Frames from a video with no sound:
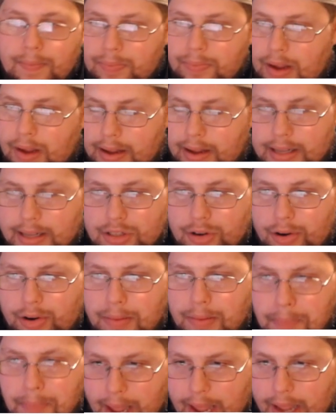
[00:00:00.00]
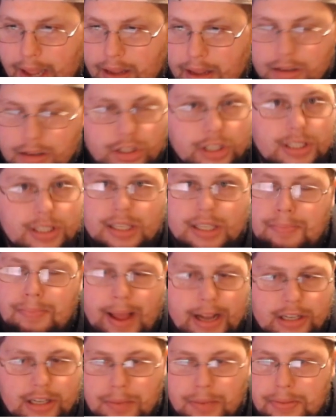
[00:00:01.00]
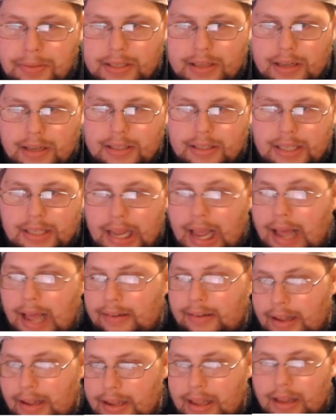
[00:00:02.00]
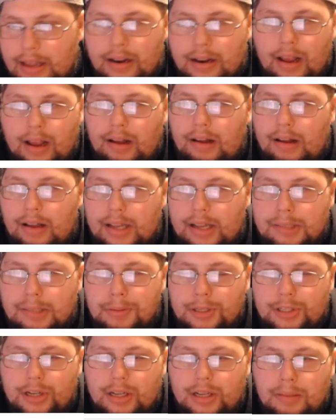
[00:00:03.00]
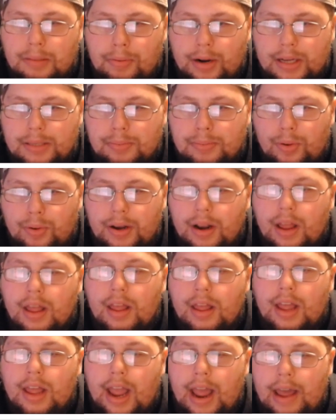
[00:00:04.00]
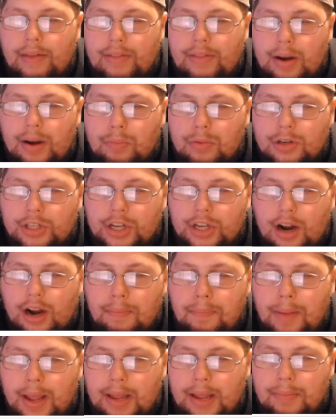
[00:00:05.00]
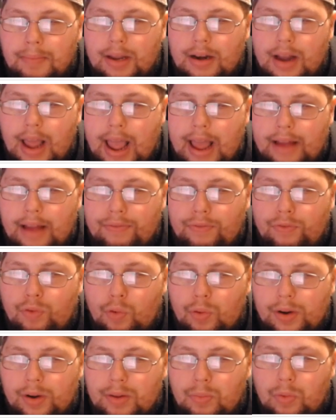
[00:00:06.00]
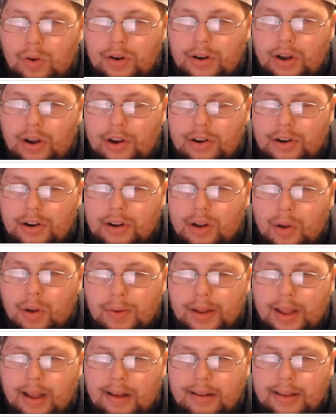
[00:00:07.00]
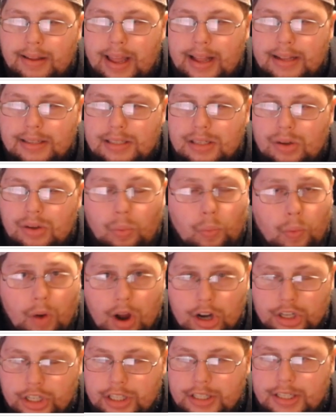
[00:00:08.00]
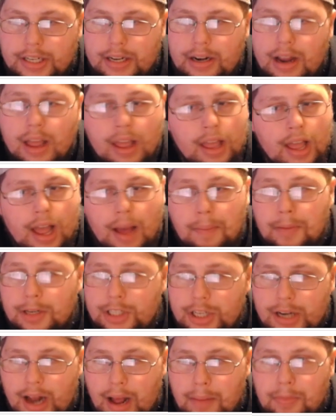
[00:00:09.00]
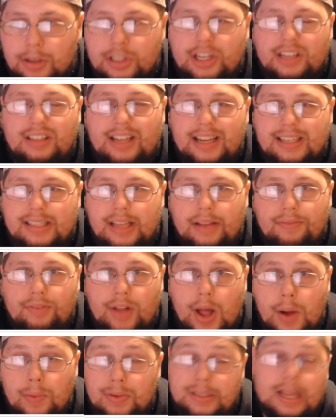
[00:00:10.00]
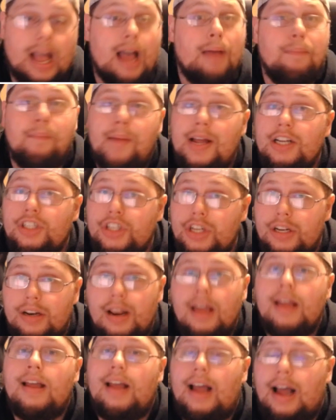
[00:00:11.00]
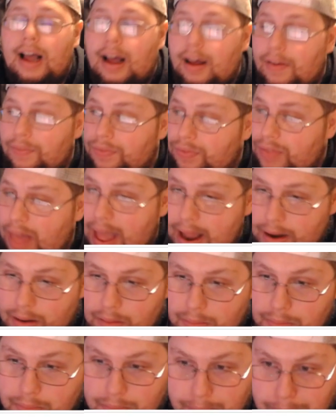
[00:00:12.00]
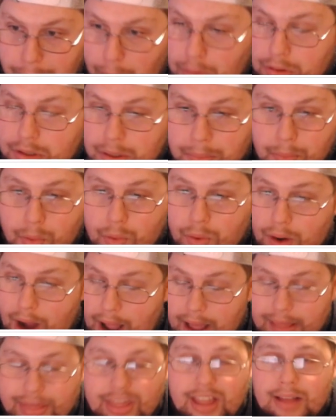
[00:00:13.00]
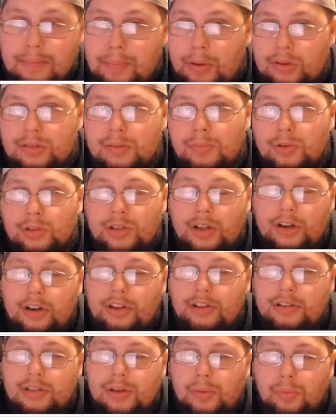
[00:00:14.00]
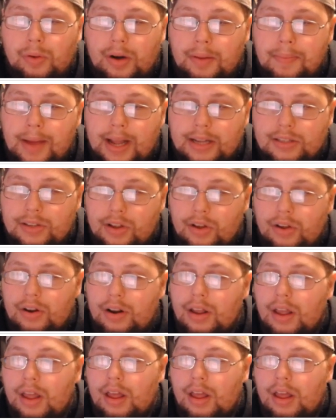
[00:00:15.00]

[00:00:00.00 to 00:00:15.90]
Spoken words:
against Green Bay, just his matchup he's going to see. I like it, especially at the price point. And then Rashard Bateman at 4,100 going against Washington. I mentioned how much I like Zay Flowers. I mentioned that Baltimore, I think Baltimore's going to use the running backs good.